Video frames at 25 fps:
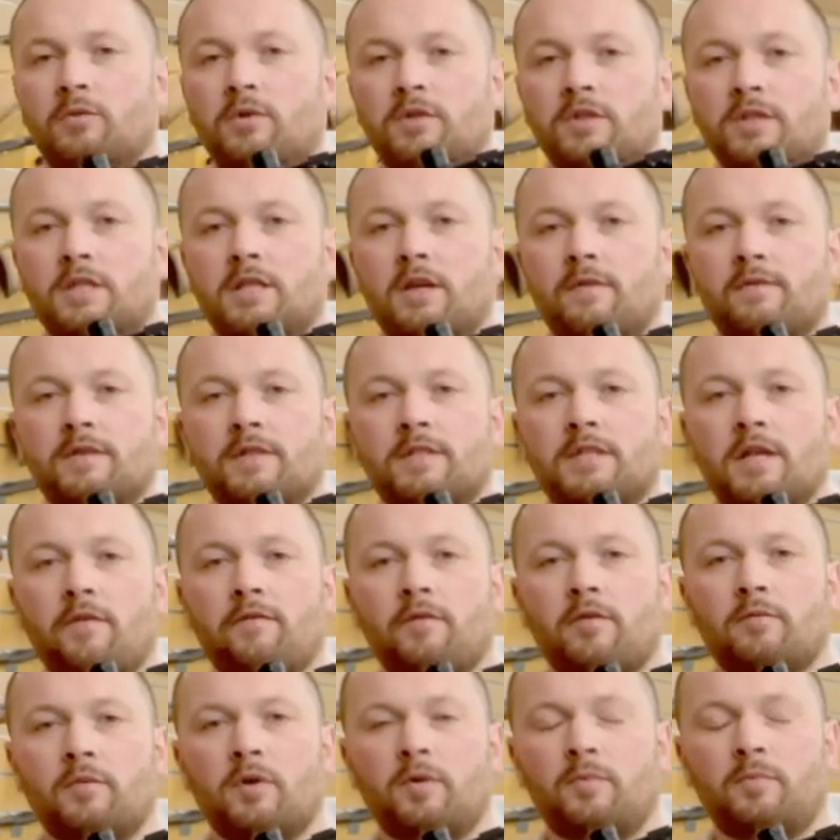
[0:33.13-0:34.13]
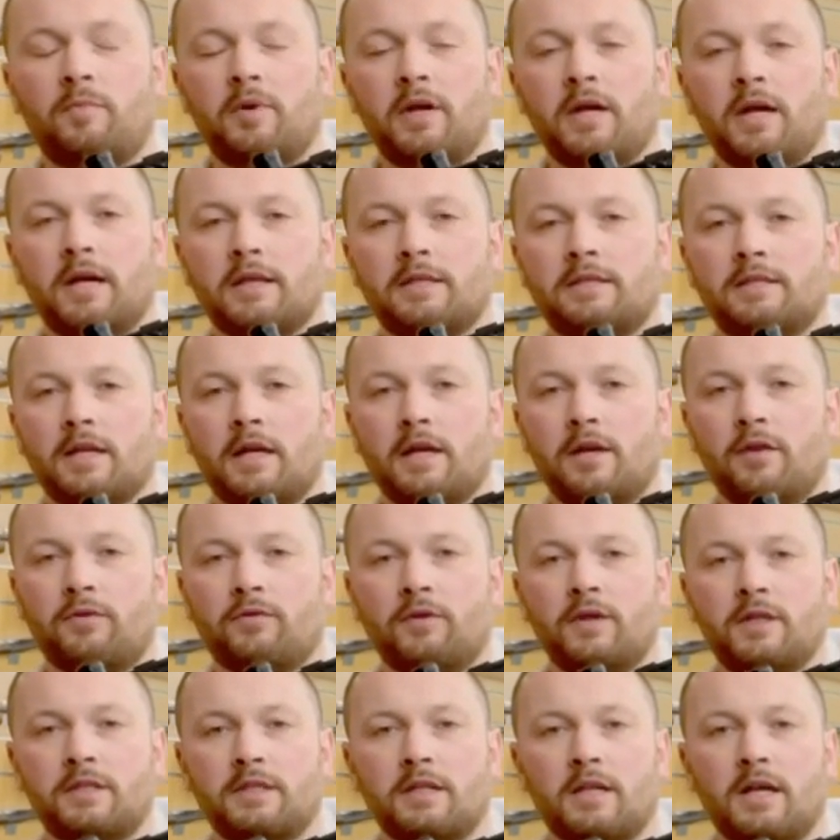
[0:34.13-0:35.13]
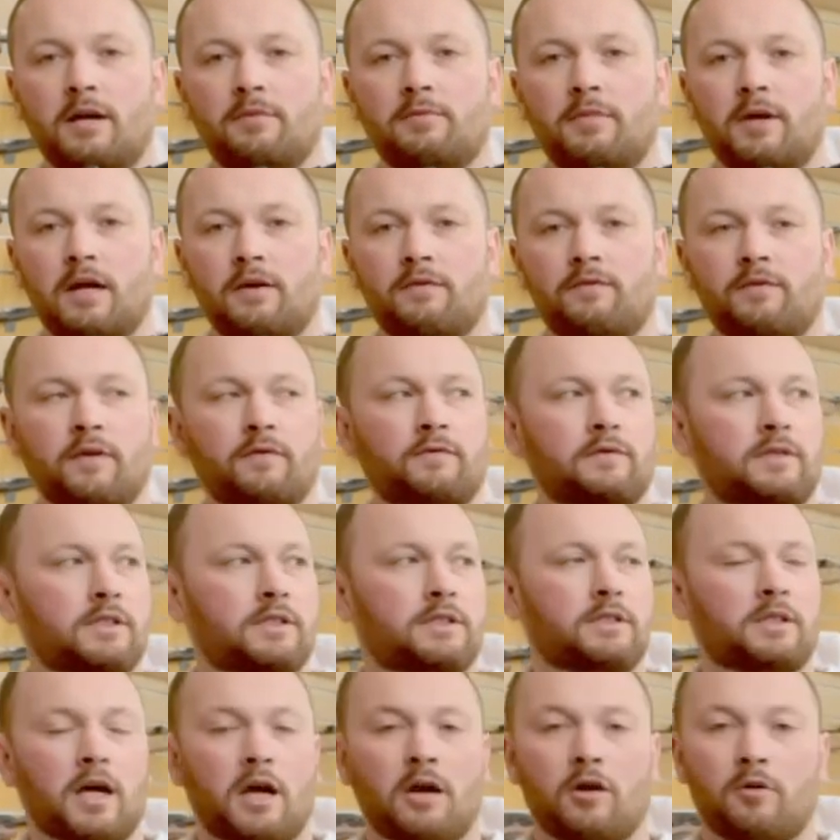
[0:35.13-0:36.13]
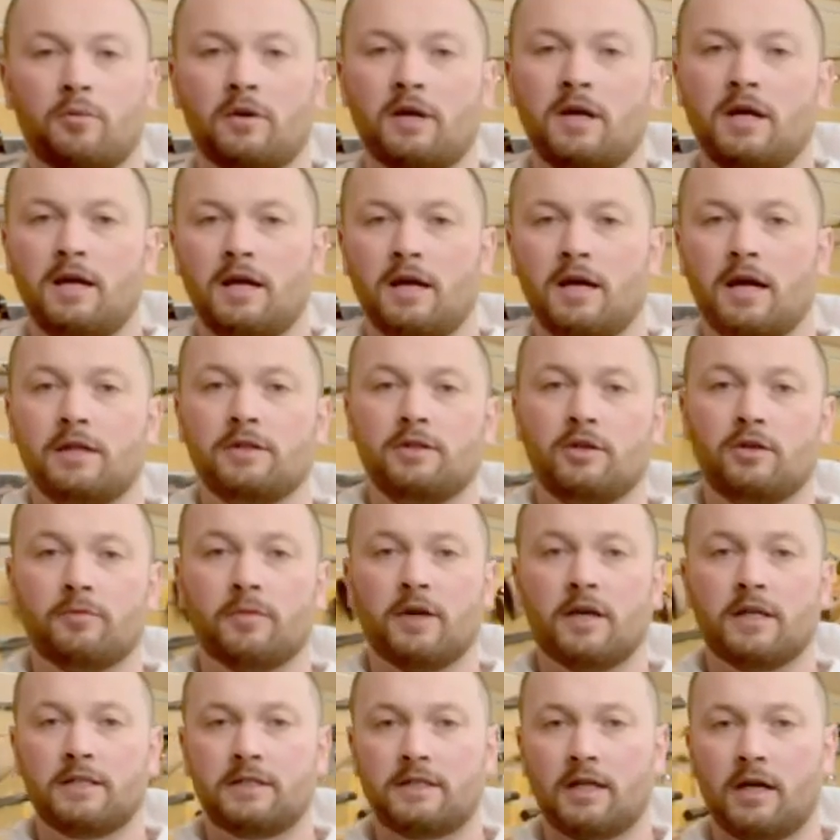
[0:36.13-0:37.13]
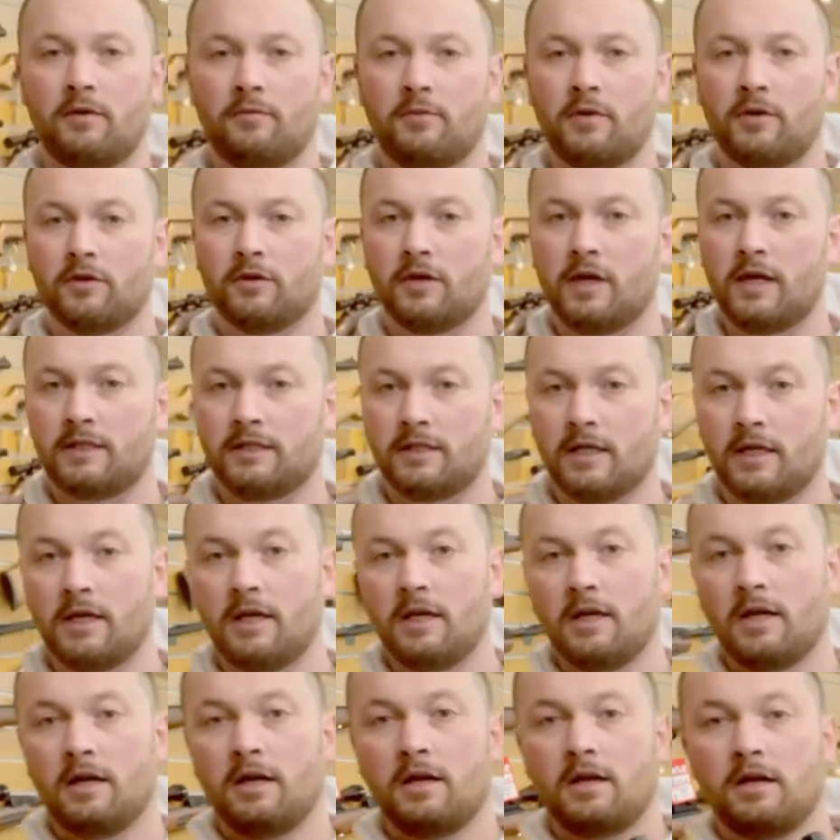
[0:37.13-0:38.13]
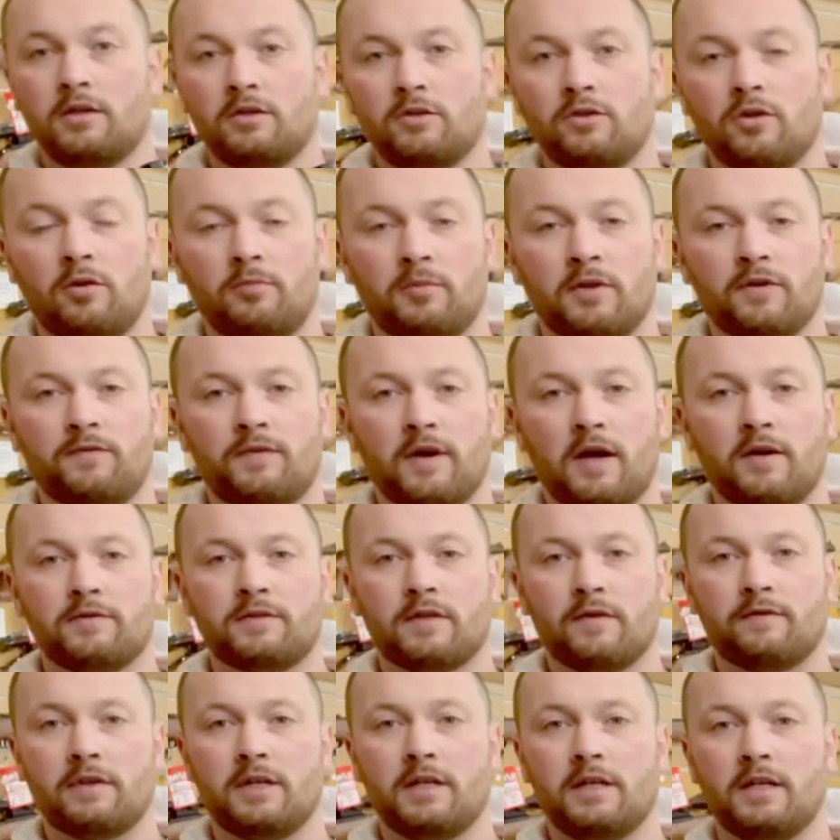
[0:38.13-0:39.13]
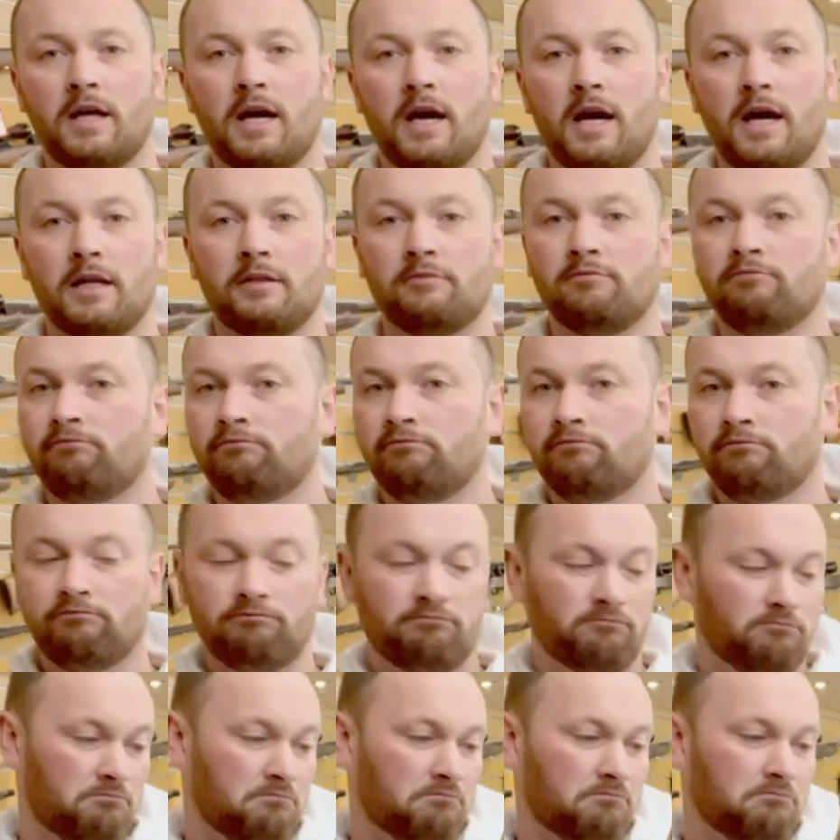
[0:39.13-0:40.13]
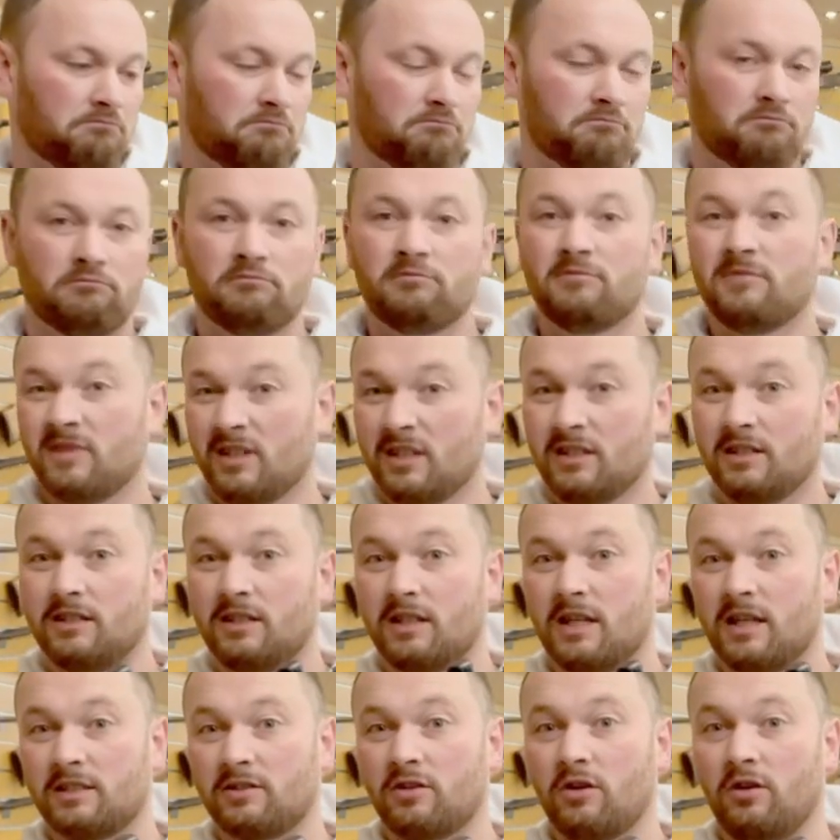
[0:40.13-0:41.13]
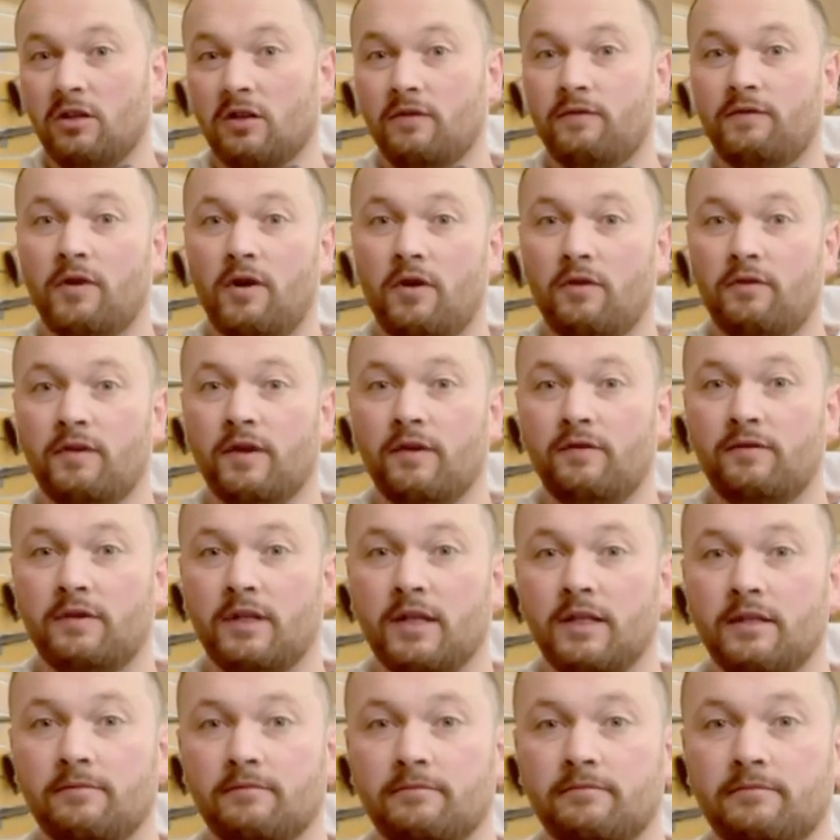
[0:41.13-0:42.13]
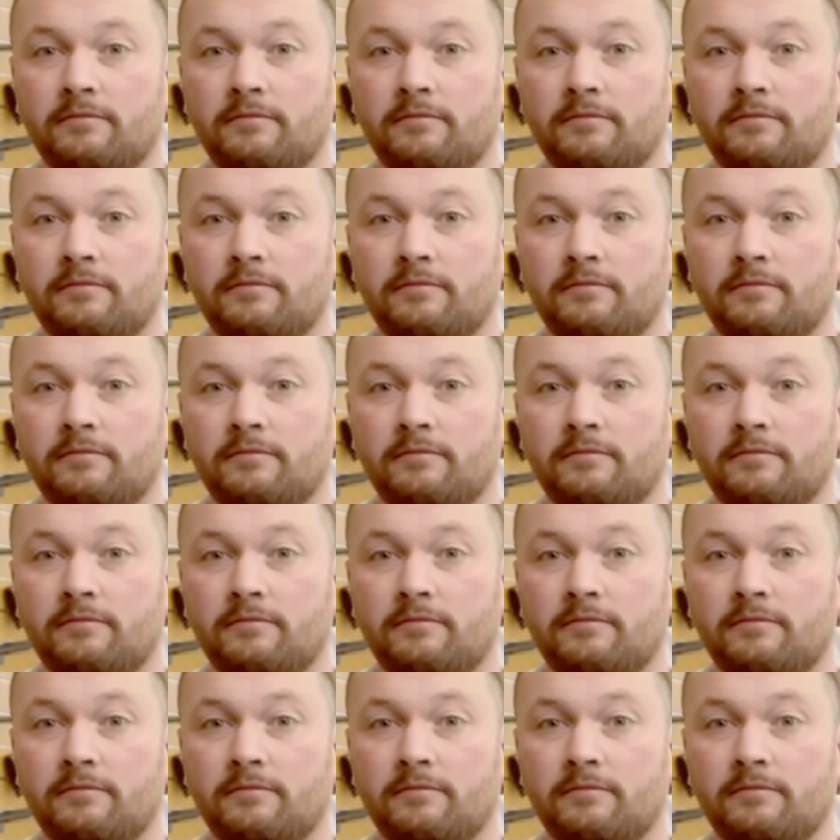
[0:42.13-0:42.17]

177 with BSA 3-9x50 scope, and numeric sound moderator, normally 579, let's call it 450.